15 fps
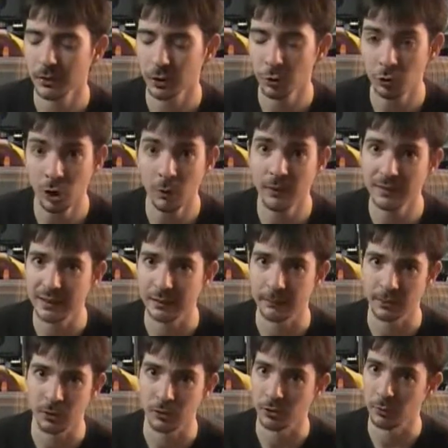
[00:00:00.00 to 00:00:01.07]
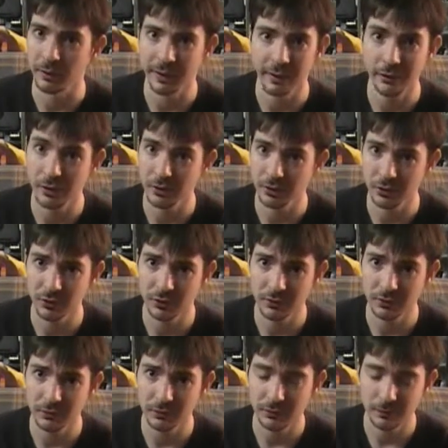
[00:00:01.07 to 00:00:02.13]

You know it's gonna be all new characters.